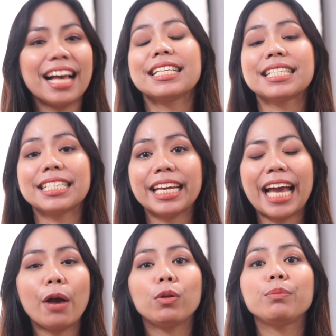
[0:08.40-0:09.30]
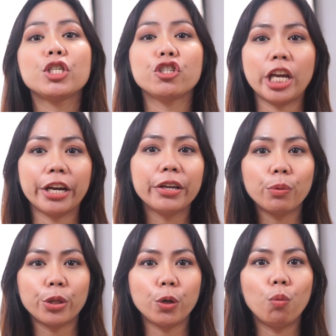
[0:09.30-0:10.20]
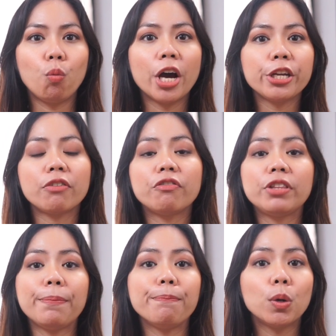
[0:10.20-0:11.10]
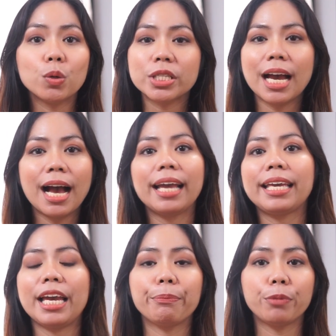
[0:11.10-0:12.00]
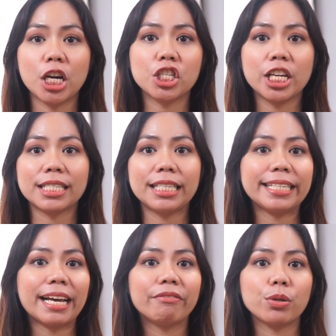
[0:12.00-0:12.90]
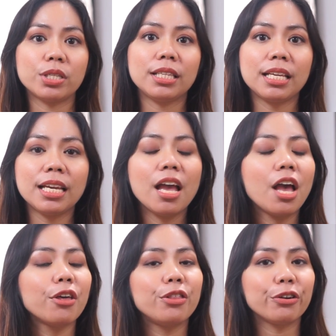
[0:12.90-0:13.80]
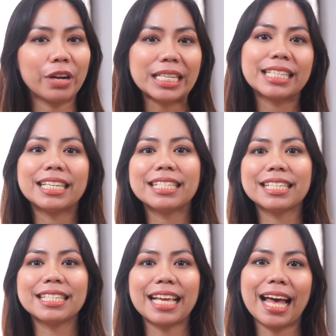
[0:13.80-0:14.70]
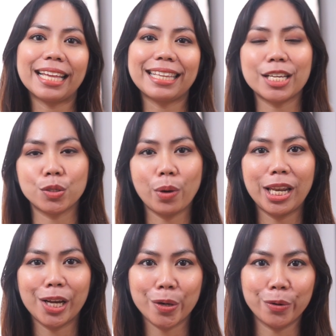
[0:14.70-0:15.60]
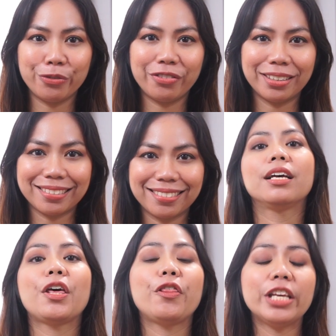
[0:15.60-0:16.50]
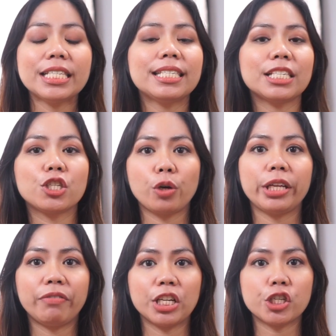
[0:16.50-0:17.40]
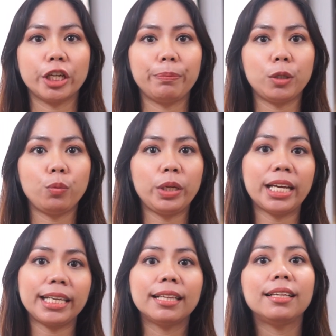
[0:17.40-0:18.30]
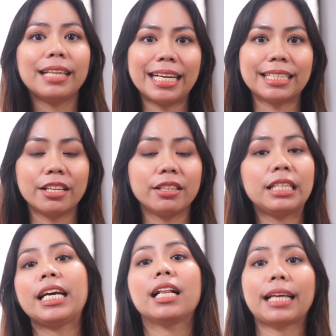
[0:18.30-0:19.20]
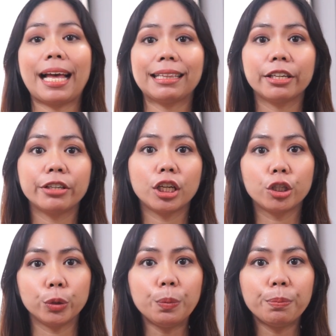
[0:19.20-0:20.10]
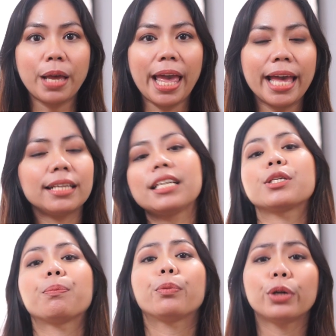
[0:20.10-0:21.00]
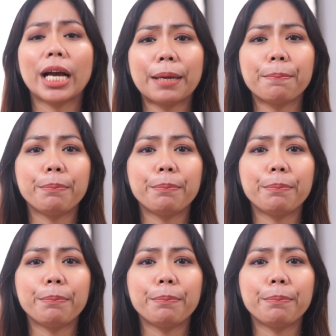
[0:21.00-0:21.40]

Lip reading: Today, I will be sharing with you one of the most high-end projects in Davao City, the residences at Azuela Cove. This is a joint venture between Ayala Land and the Alcantara Group and is a prime